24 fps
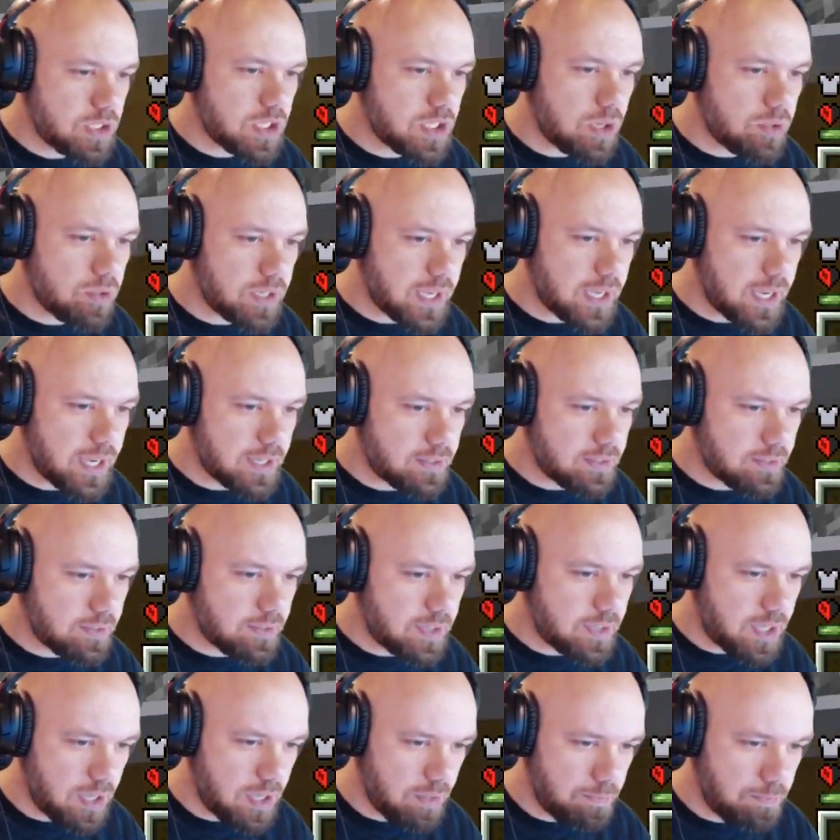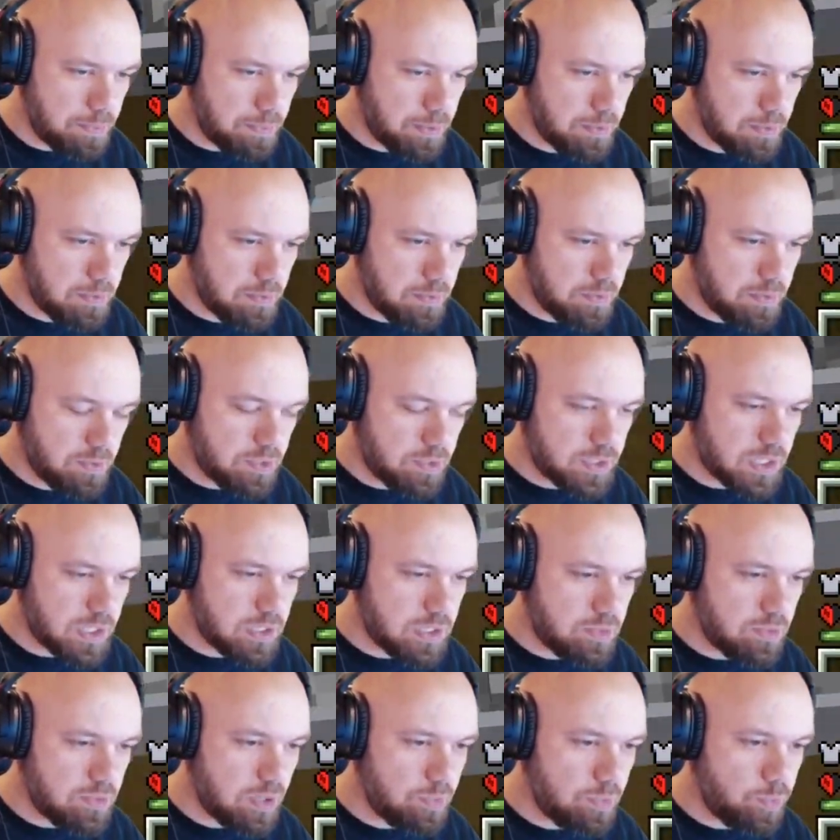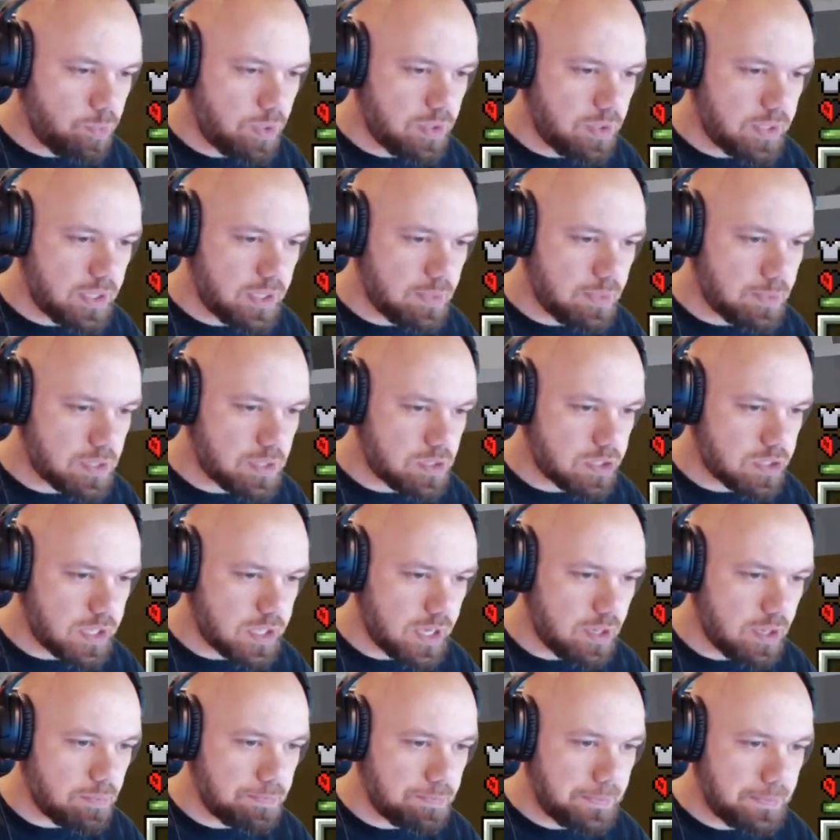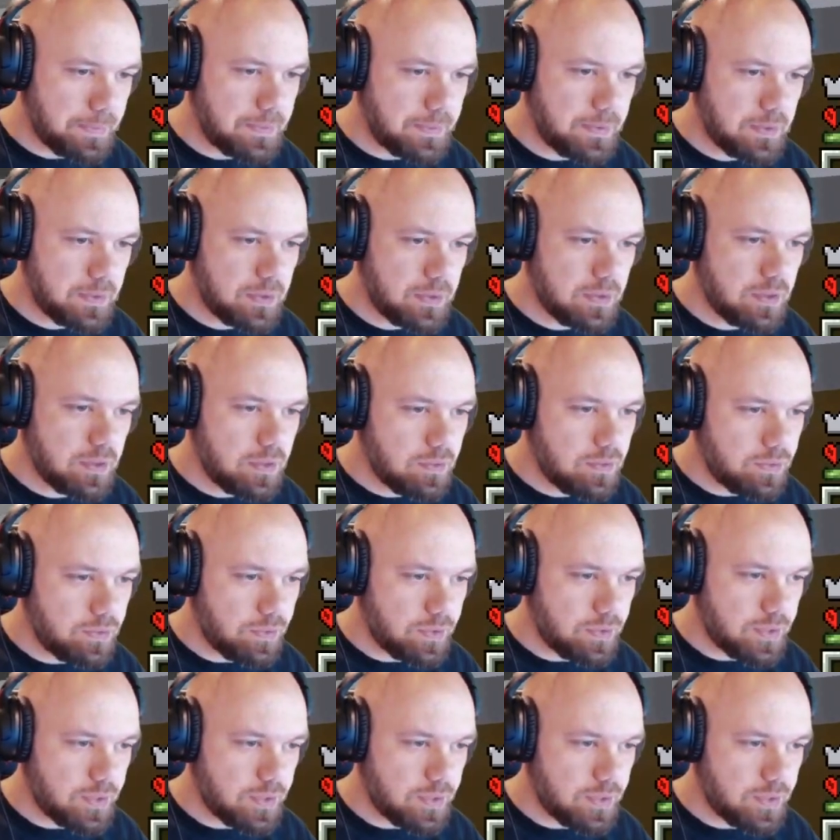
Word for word: go and get kelp. You said I uh, will need a bunch of kelp for